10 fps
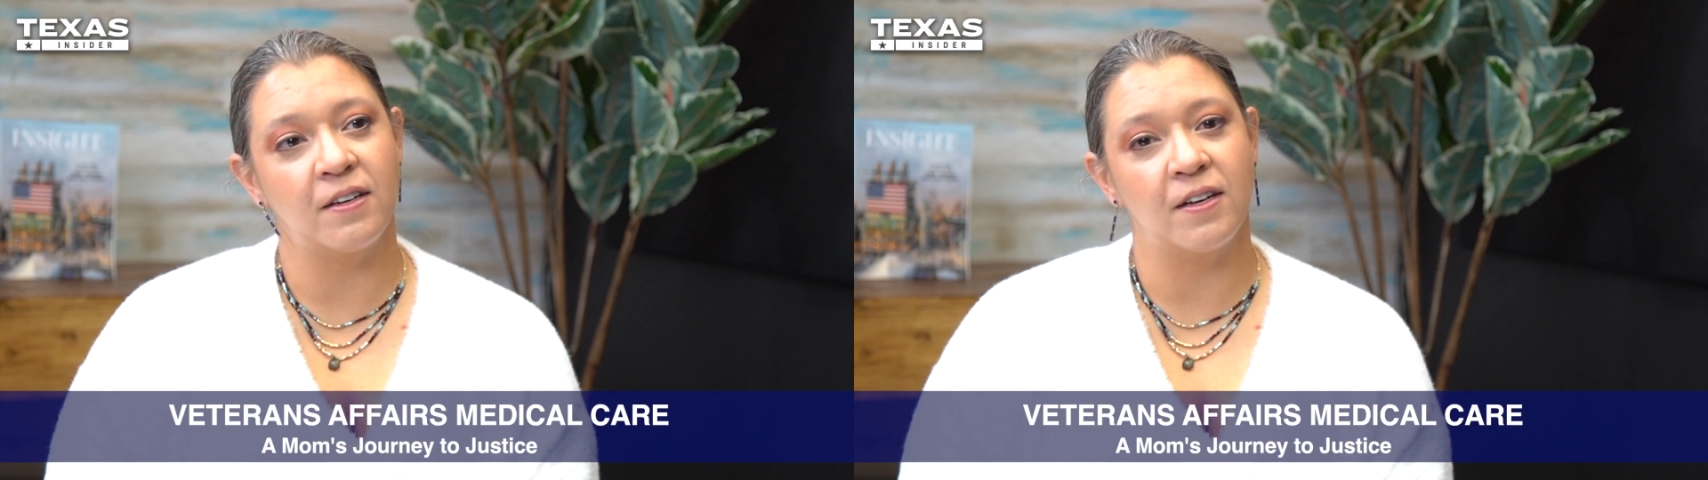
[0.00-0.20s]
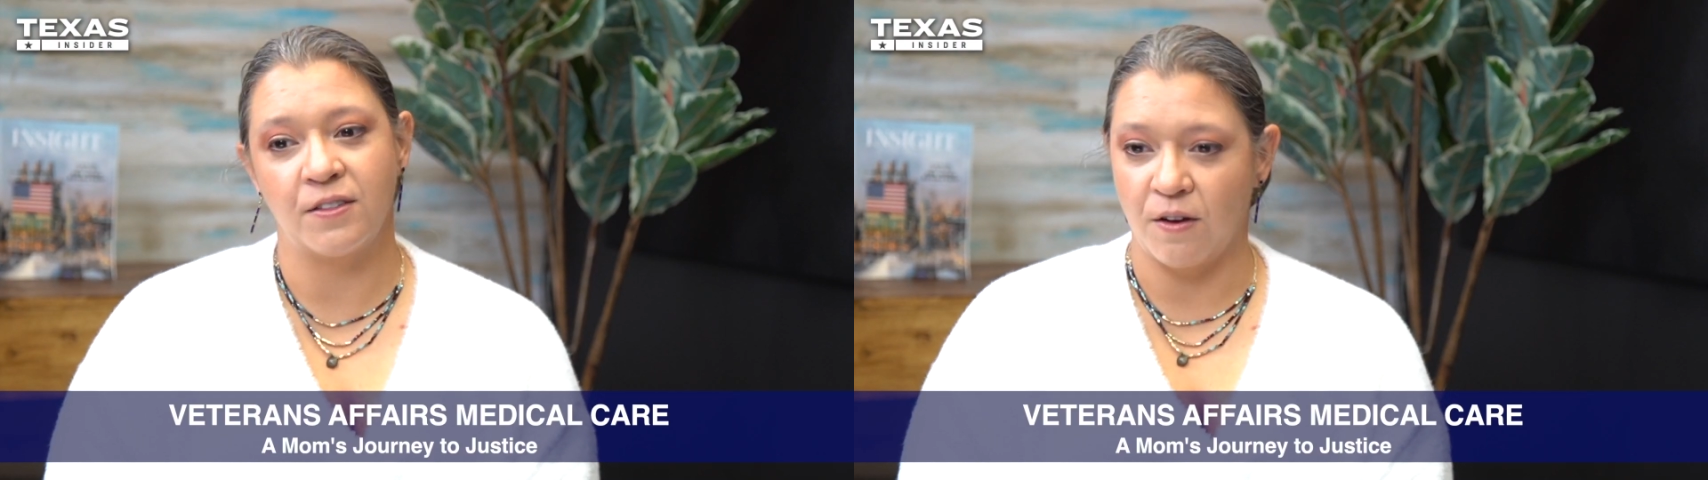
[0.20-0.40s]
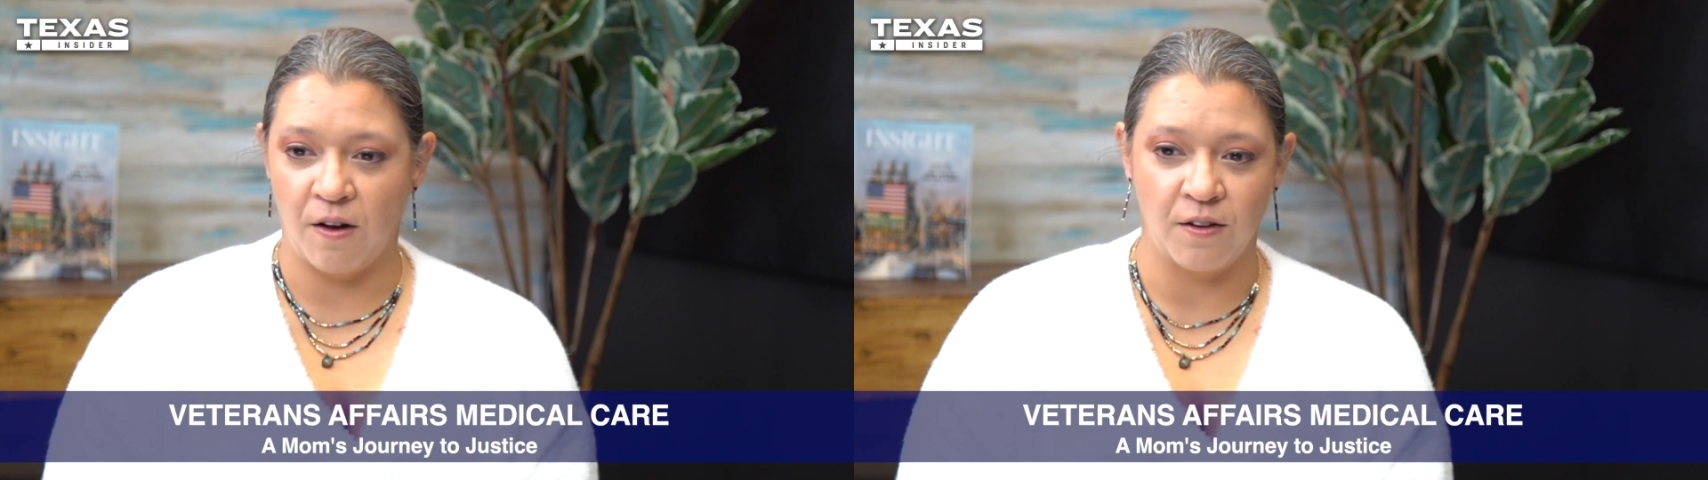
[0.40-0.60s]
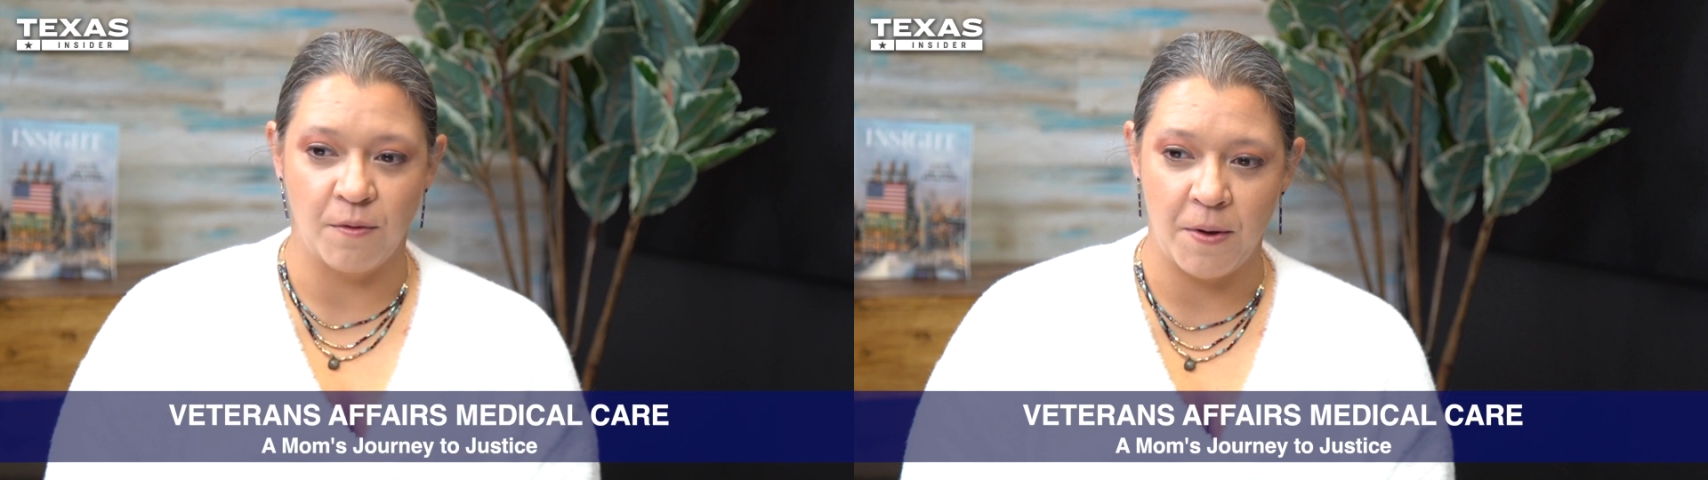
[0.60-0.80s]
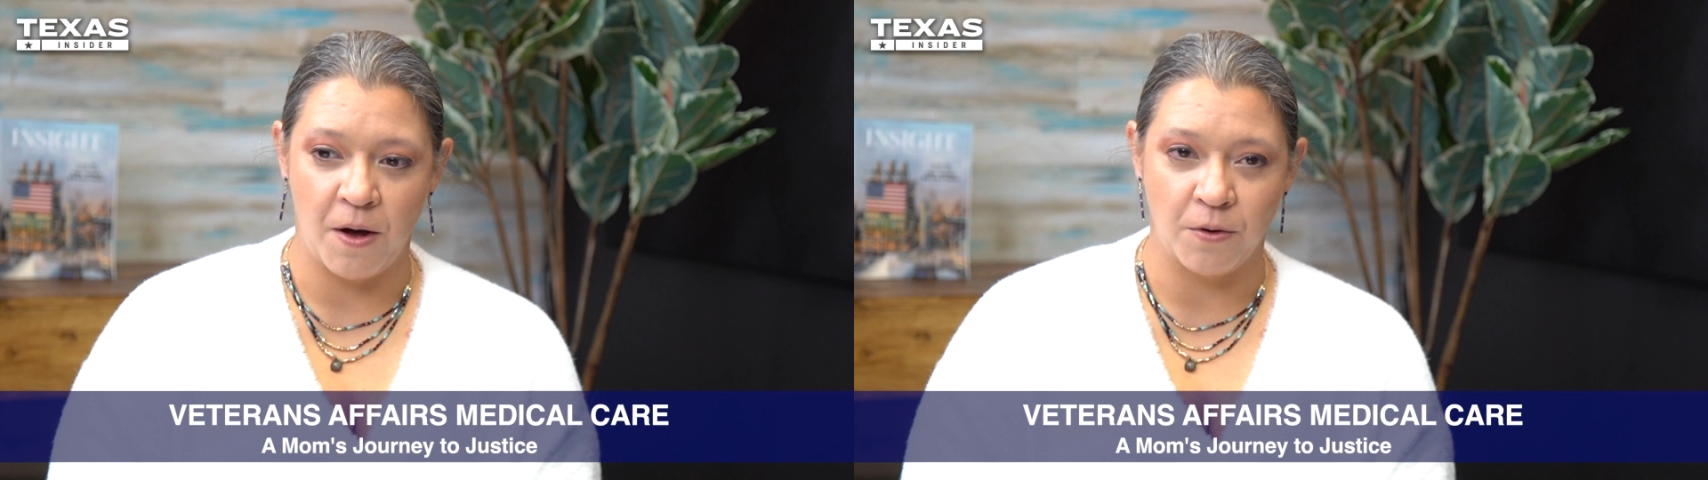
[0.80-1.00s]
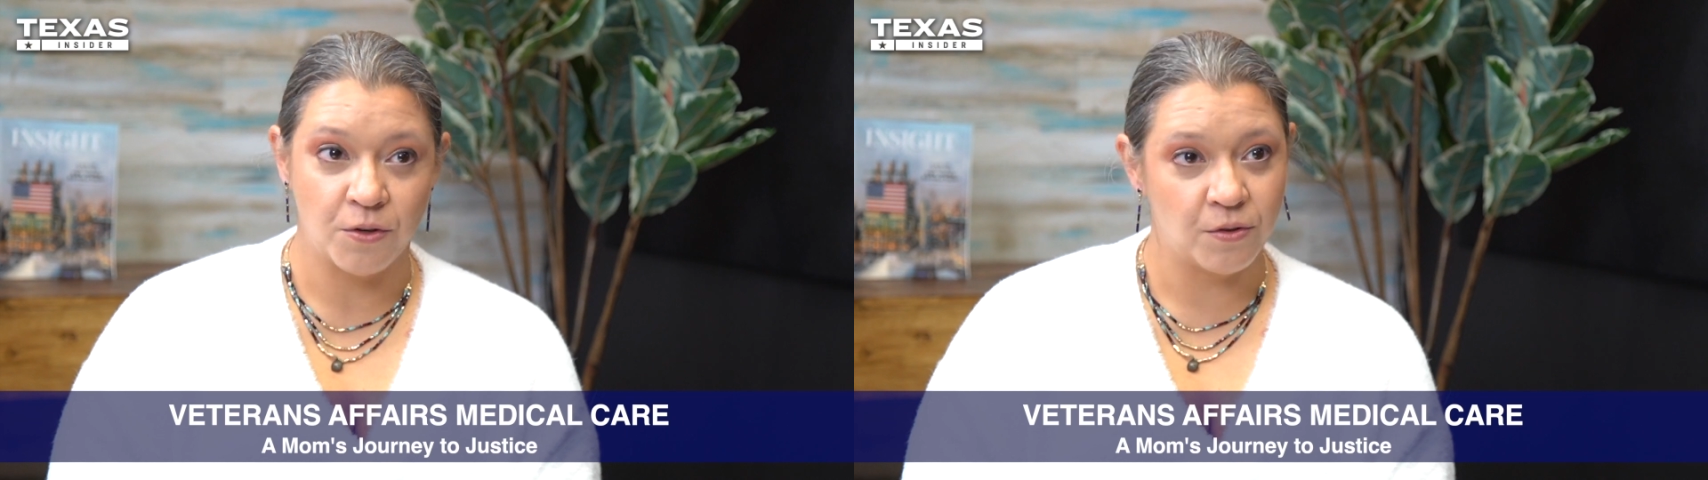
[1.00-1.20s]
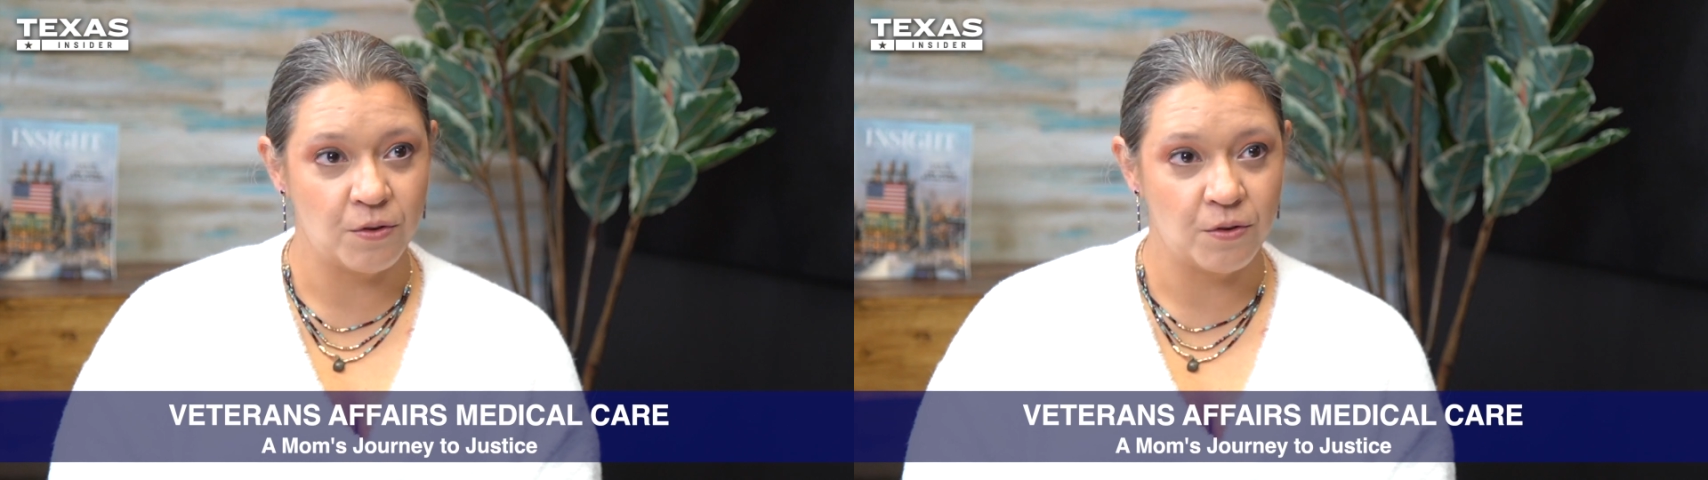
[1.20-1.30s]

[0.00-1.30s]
It's all about,